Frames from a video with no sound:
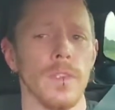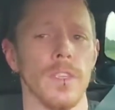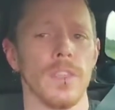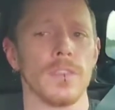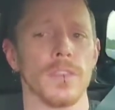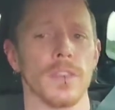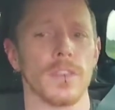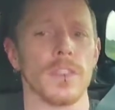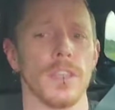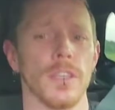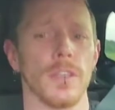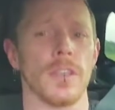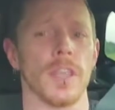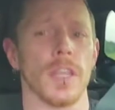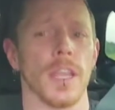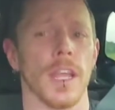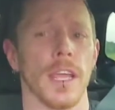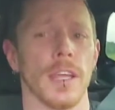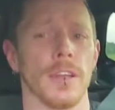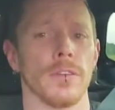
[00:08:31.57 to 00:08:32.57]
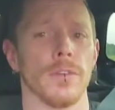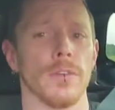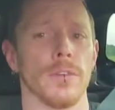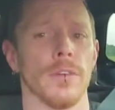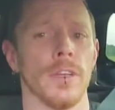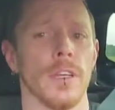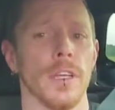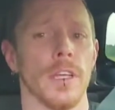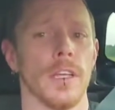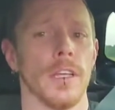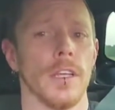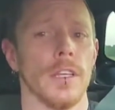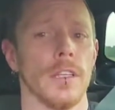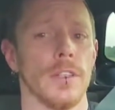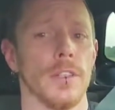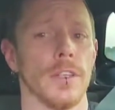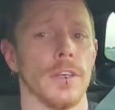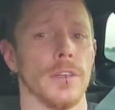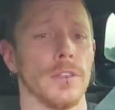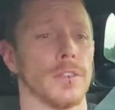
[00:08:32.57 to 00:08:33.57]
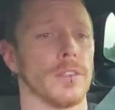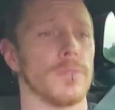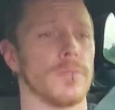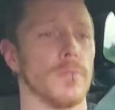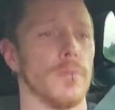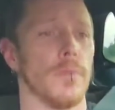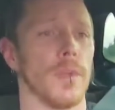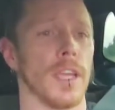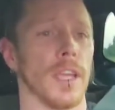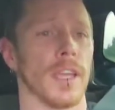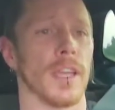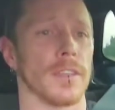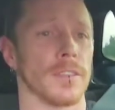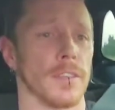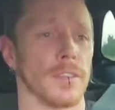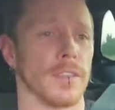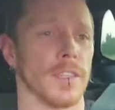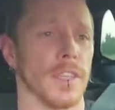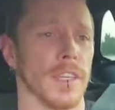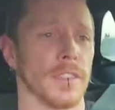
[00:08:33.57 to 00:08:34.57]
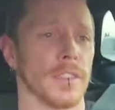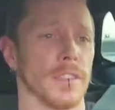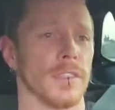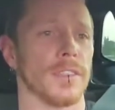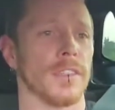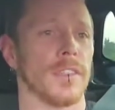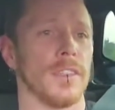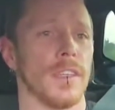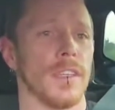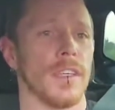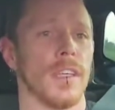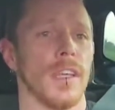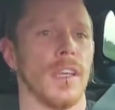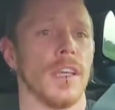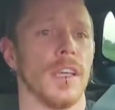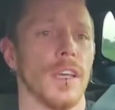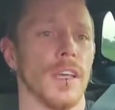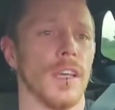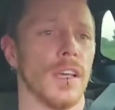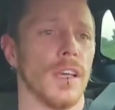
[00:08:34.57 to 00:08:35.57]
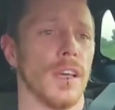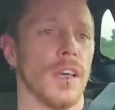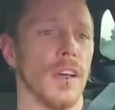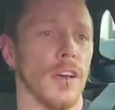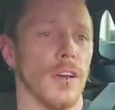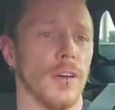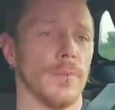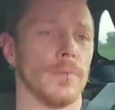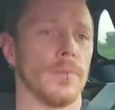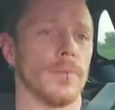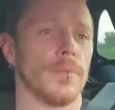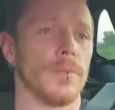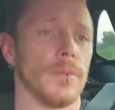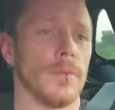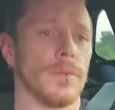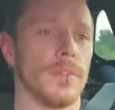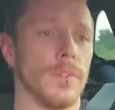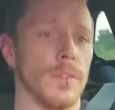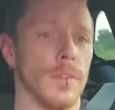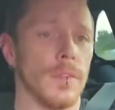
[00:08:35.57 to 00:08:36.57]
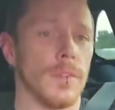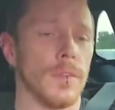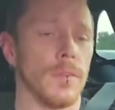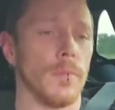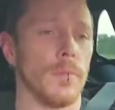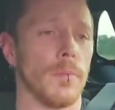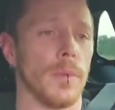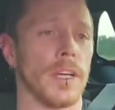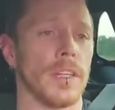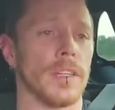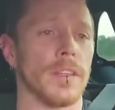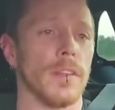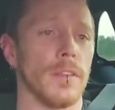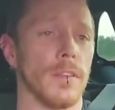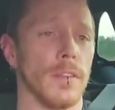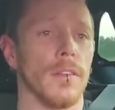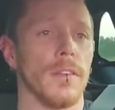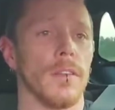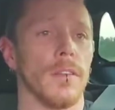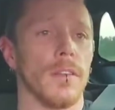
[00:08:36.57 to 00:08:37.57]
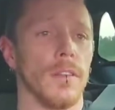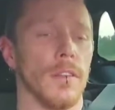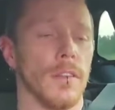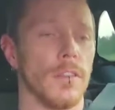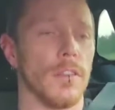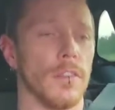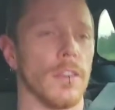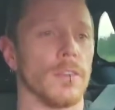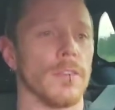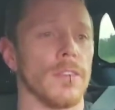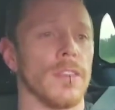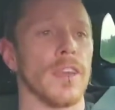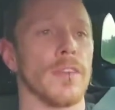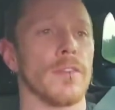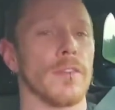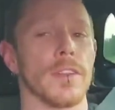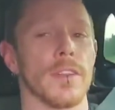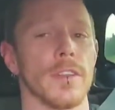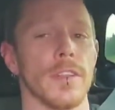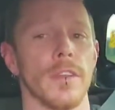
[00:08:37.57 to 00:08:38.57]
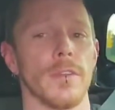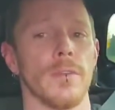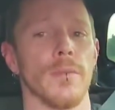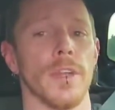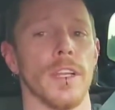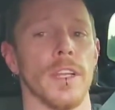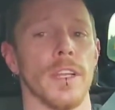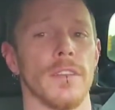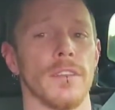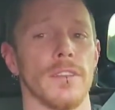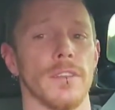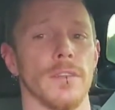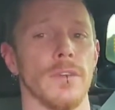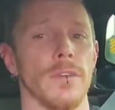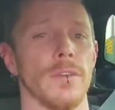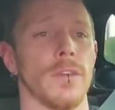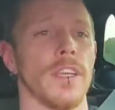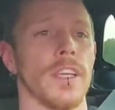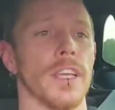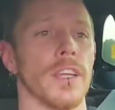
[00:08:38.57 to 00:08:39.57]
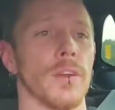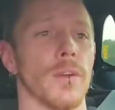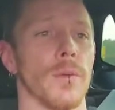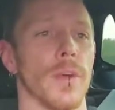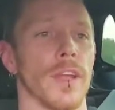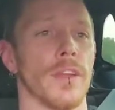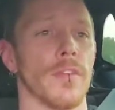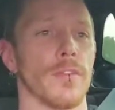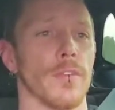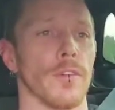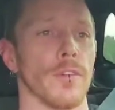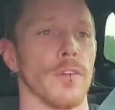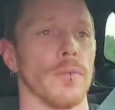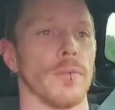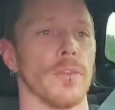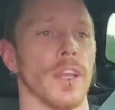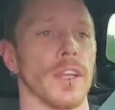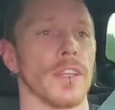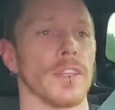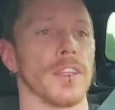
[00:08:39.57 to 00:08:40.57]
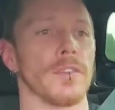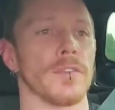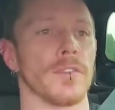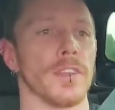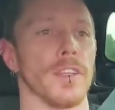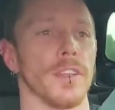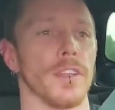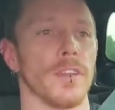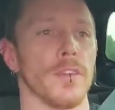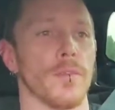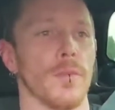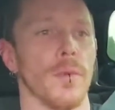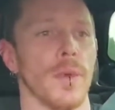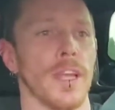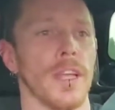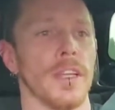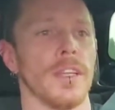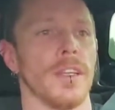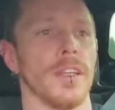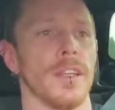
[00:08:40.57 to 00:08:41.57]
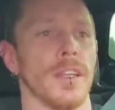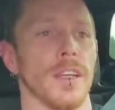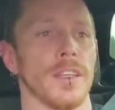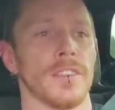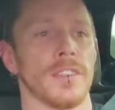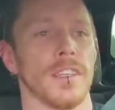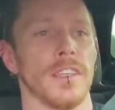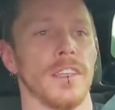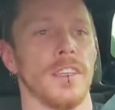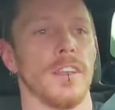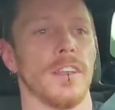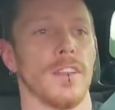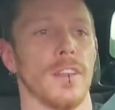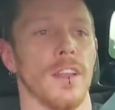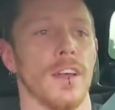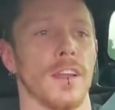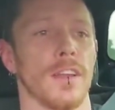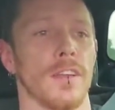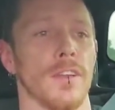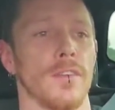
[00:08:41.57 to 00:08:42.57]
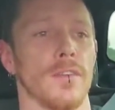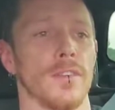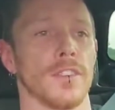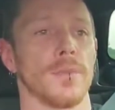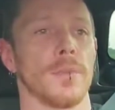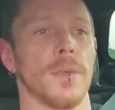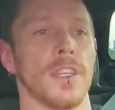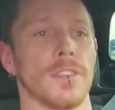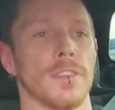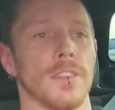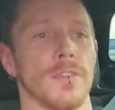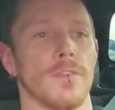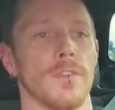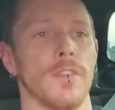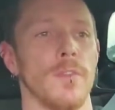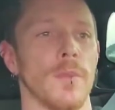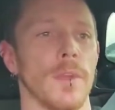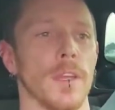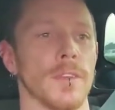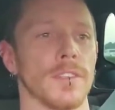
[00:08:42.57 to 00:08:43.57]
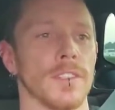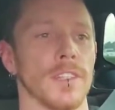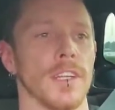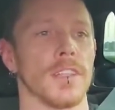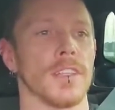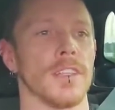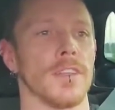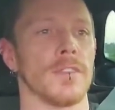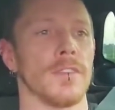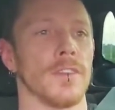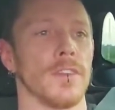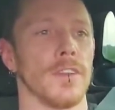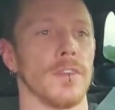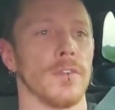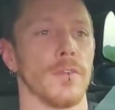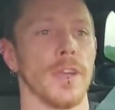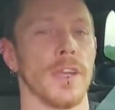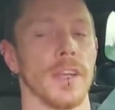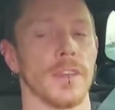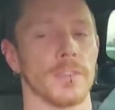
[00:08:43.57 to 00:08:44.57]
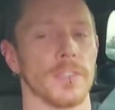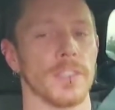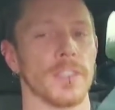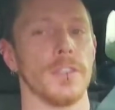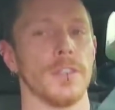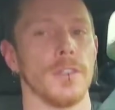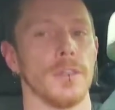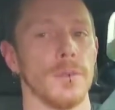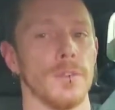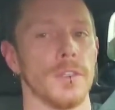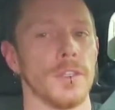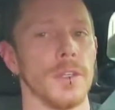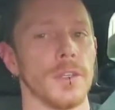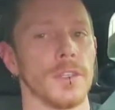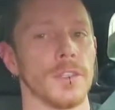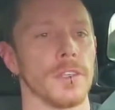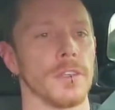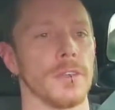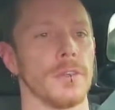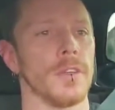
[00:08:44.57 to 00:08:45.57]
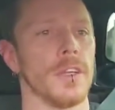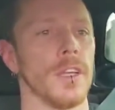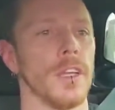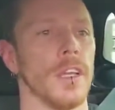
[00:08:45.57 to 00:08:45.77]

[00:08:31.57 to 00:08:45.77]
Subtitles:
so that you can handle those big exercises. But definitely we need to get away from not lifting enough weight. I see a lot of, especially females, not lifting enough weight. I've seen dudes do it too,